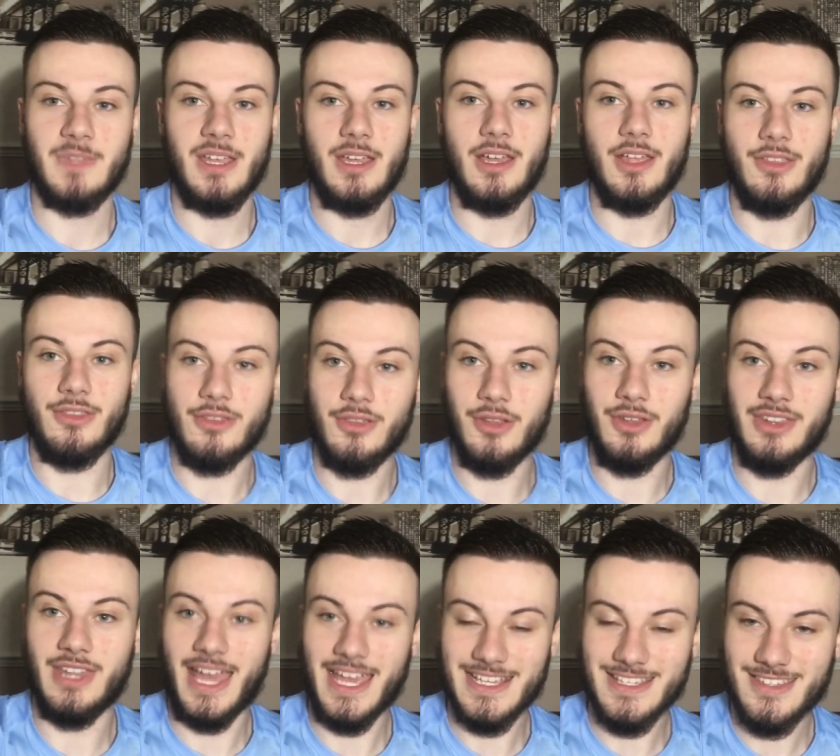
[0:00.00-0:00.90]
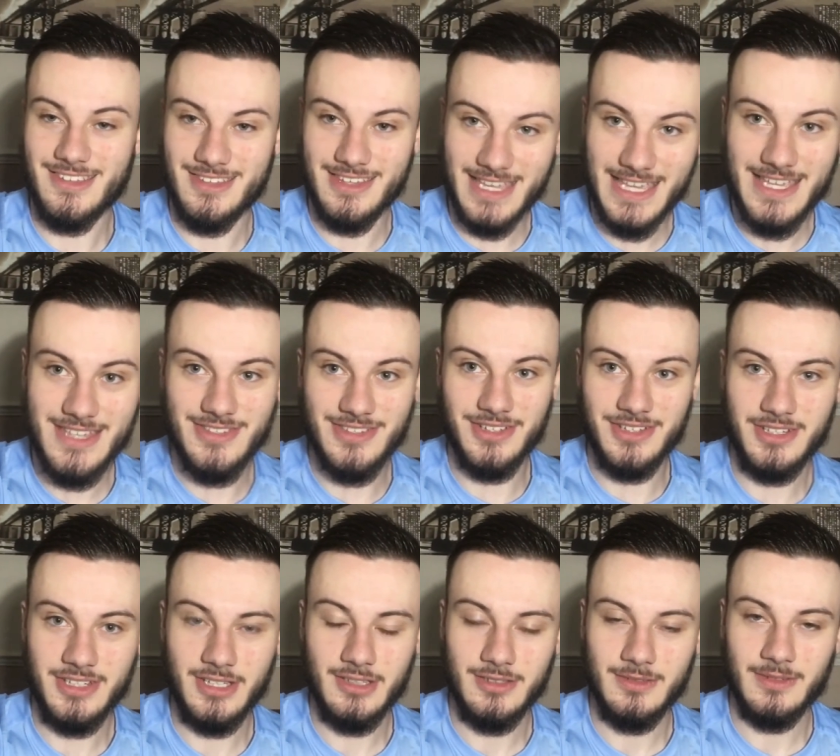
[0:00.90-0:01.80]
until next
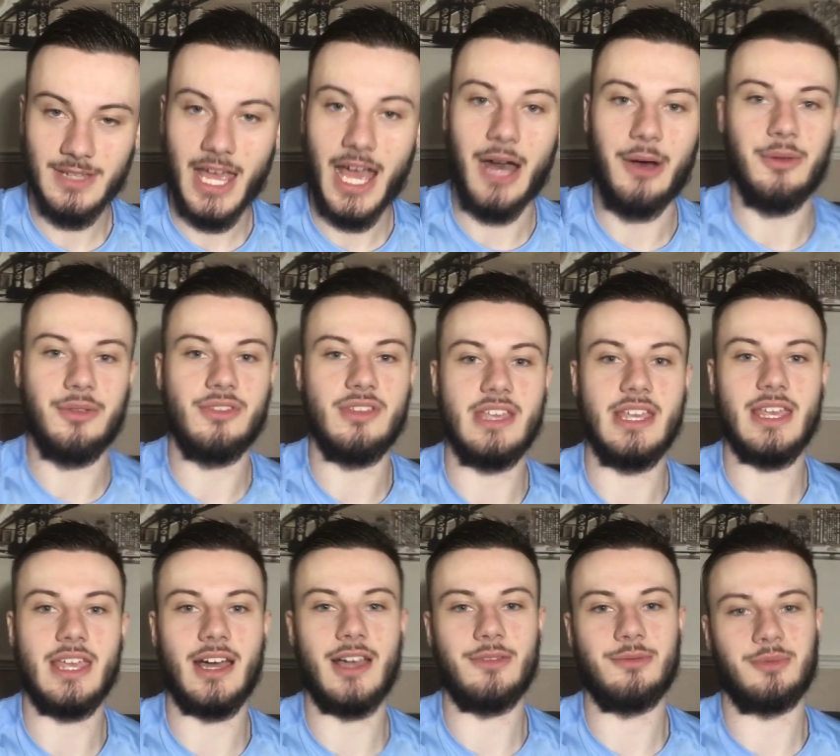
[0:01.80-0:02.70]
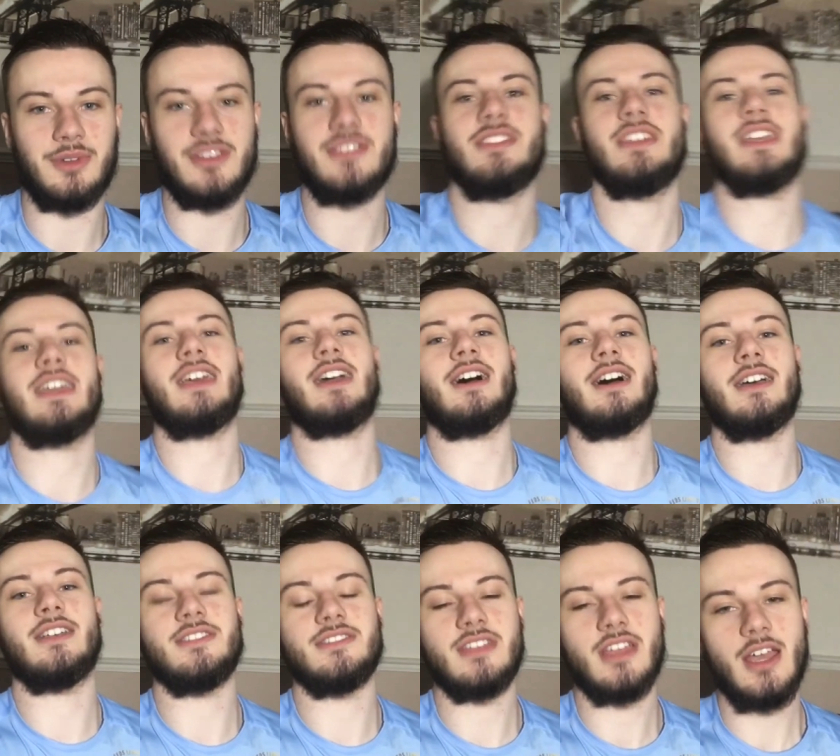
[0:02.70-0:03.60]
season, I will see you guys when I see you
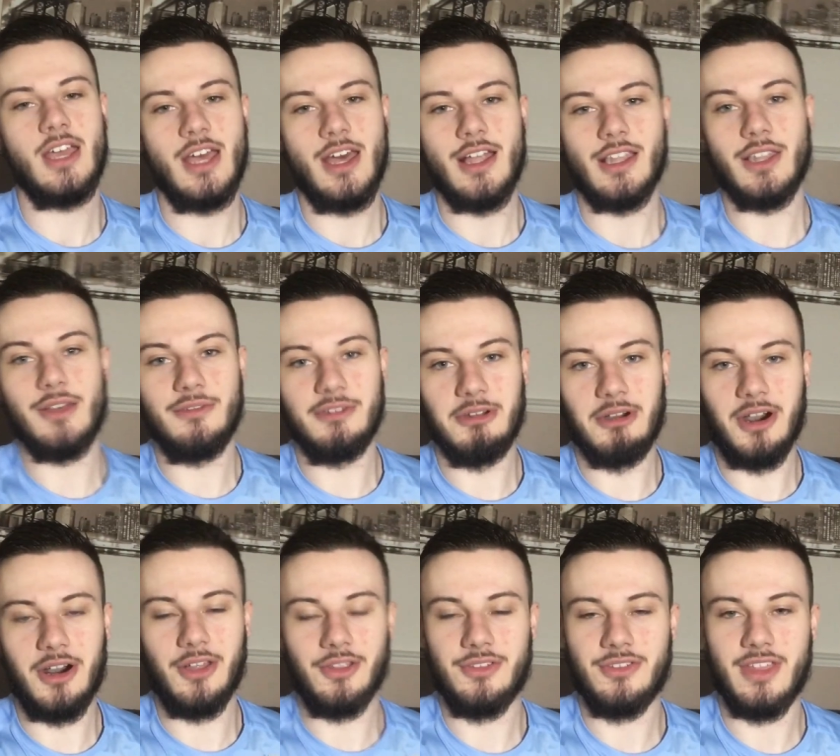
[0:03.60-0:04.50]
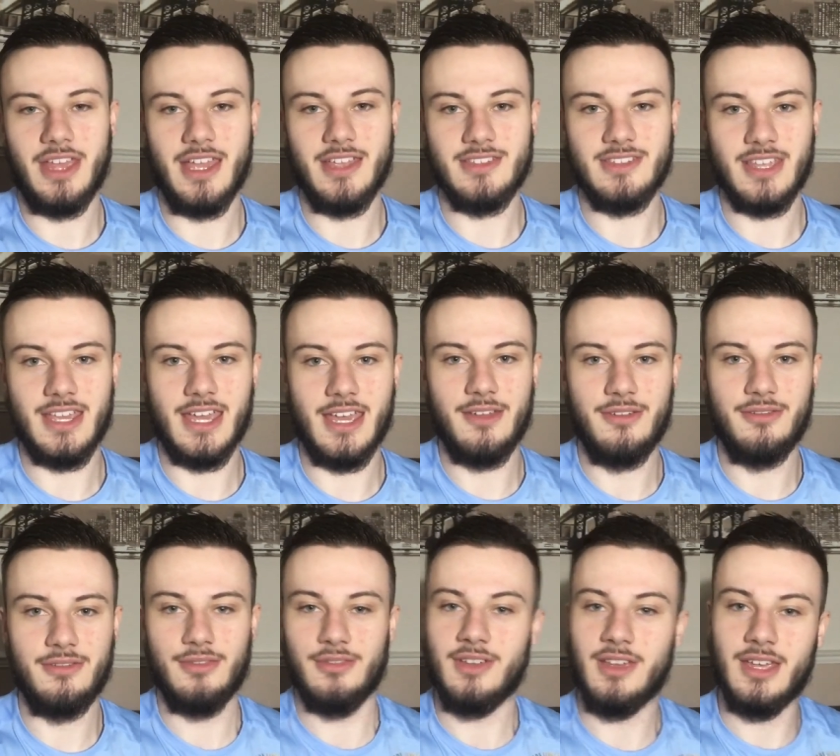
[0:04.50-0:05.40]
guys. Love you all, stay
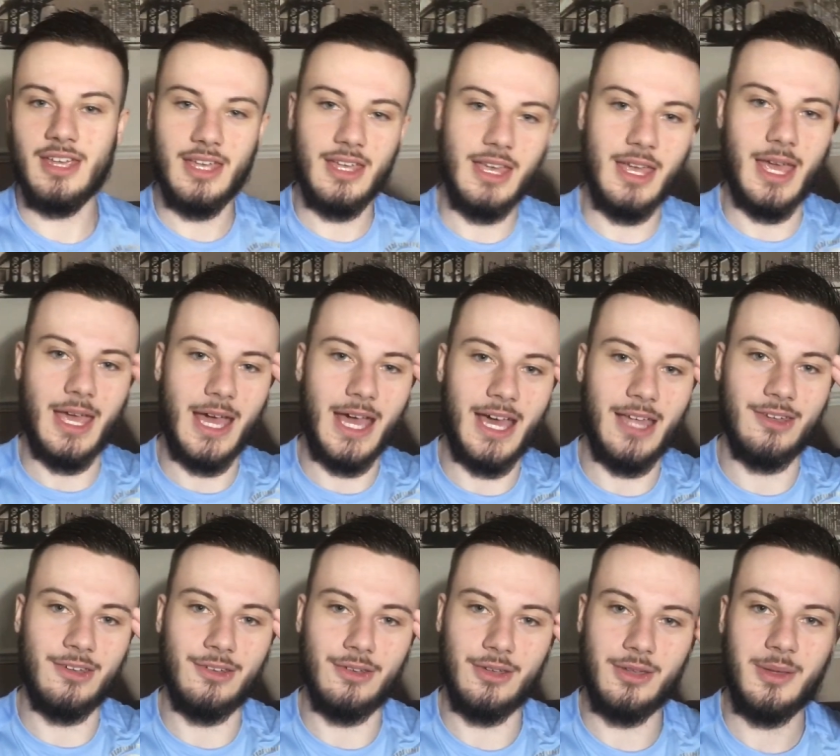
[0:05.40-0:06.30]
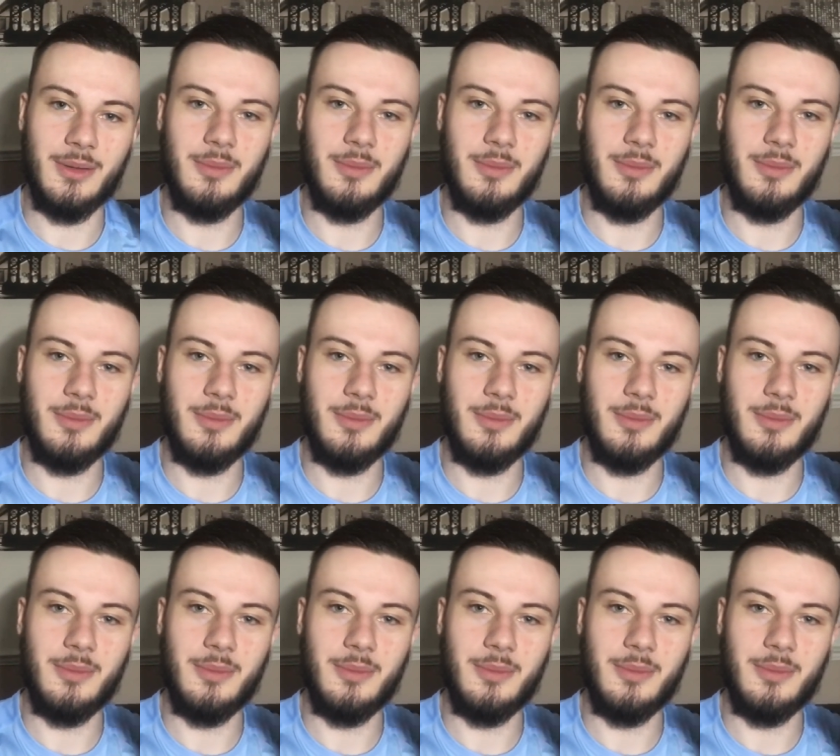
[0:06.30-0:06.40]
safe, and